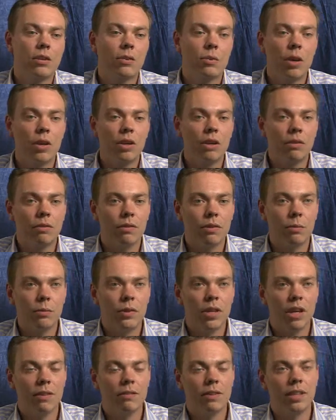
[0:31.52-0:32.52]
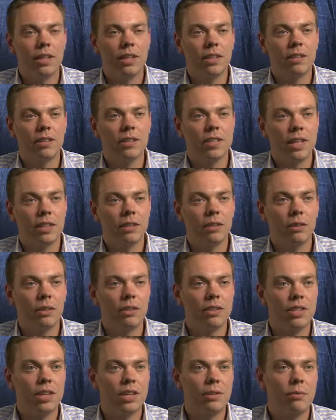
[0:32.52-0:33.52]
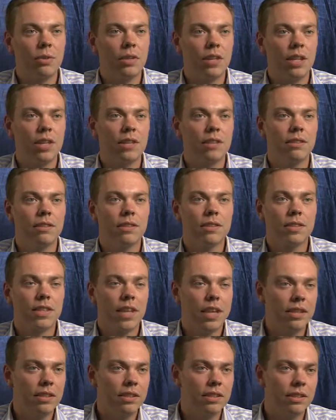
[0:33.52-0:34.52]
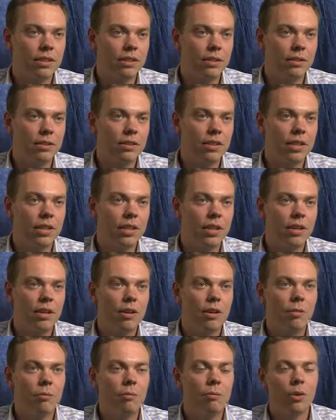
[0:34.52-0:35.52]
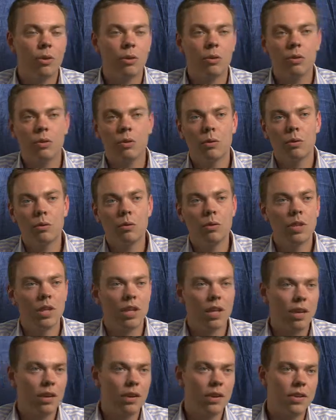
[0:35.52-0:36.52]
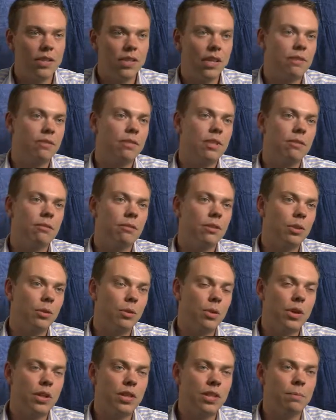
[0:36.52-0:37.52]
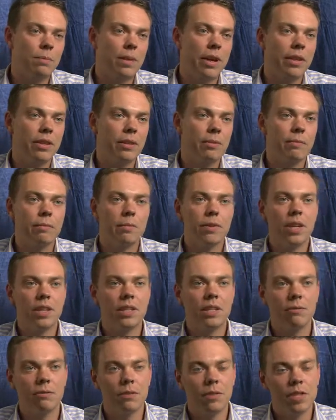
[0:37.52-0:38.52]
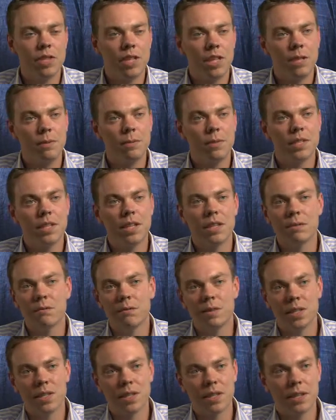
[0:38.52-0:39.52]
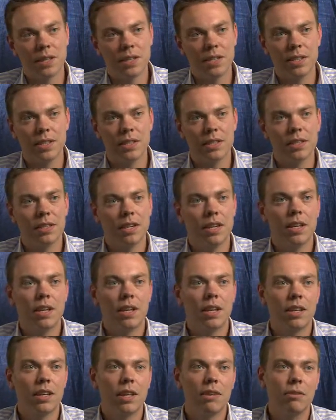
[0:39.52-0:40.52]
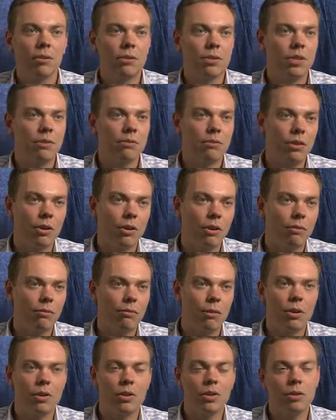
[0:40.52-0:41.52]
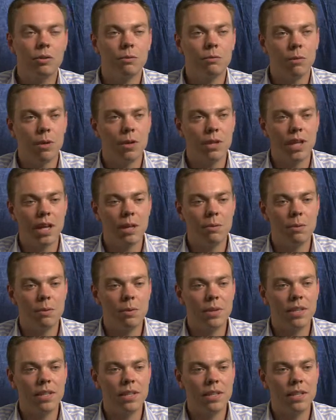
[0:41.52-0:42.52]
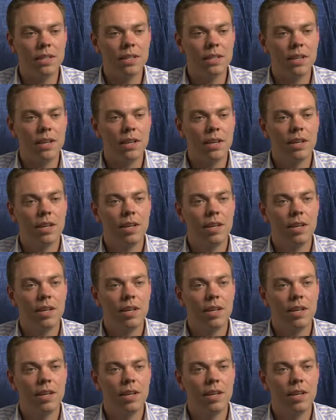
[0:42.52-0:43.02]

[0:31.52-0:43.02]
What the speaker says: Quite often we have a technology with a standard solution, but all of the cars have different quirks about them. They're different shapes, they're different sizes, they've got different off-road, on-road capabilities.